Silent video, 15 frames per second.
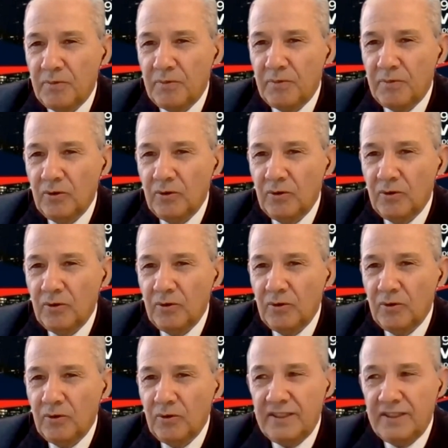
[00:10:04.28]
people,
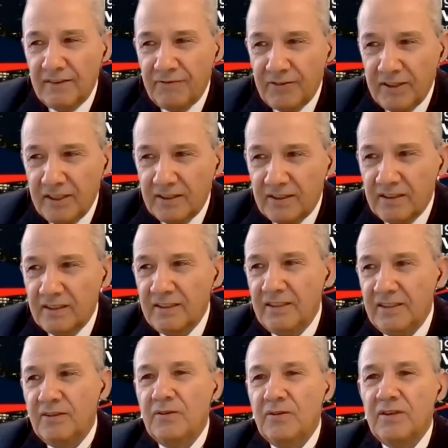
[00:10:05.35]
we
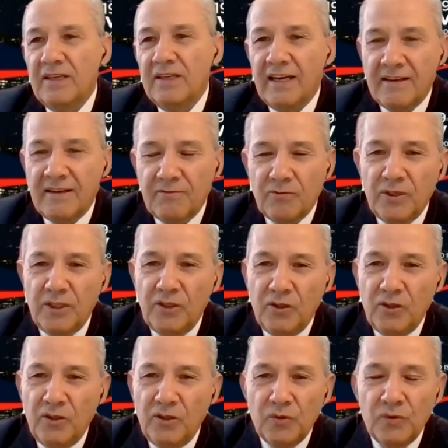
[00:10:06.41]
definitely
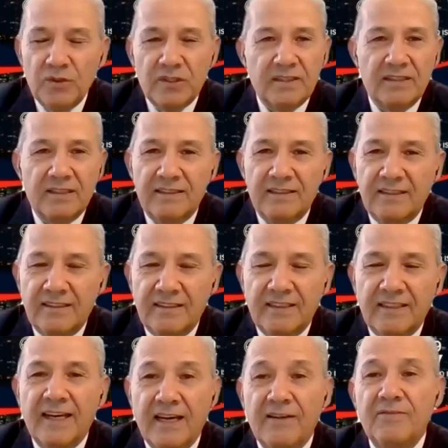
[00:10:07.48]
we don't
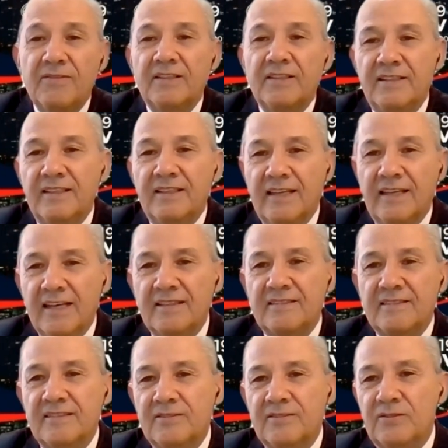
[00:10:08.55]
have the
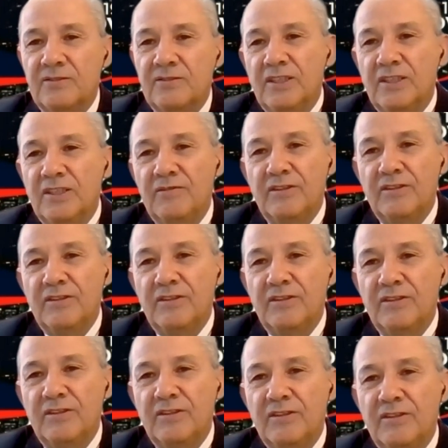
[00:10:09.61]
access to give
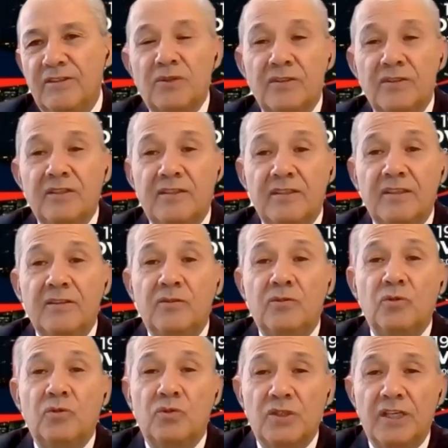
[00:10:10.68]
the people the
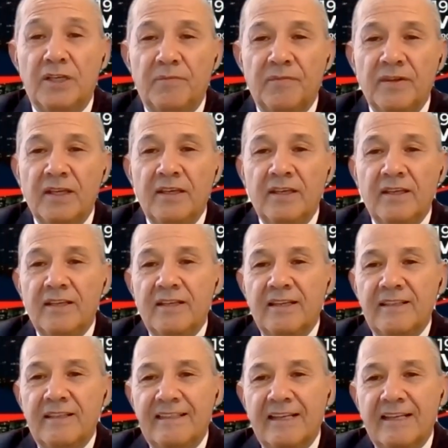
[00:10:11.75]
opportunity to dream.
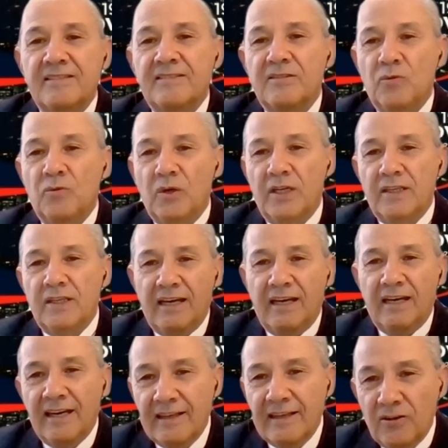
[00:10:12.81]
That's
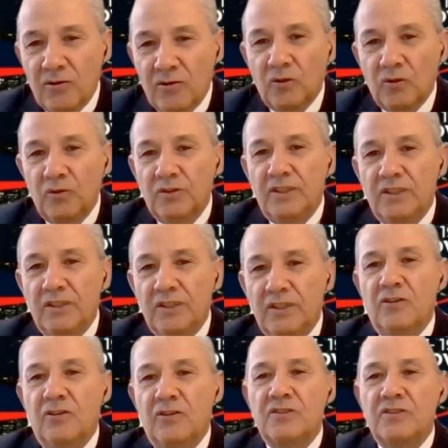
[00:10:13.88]
what I call
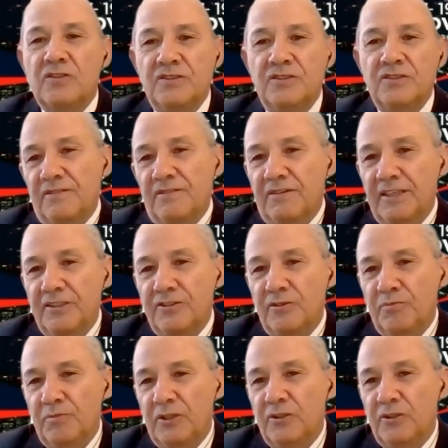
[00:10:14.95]
the lost
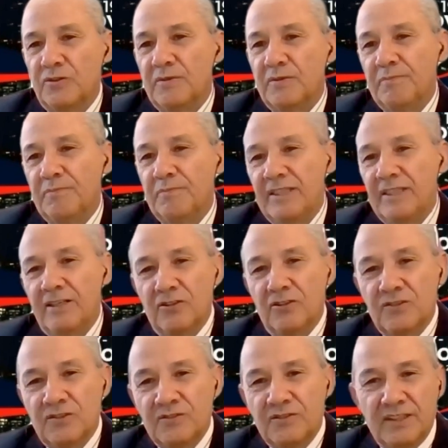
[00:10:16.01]
generation, because
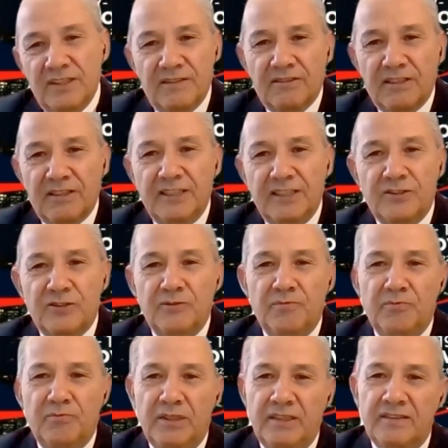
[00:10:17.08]
the lost
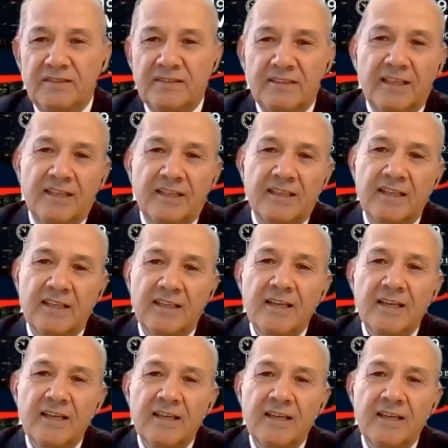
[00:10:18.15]
generation means that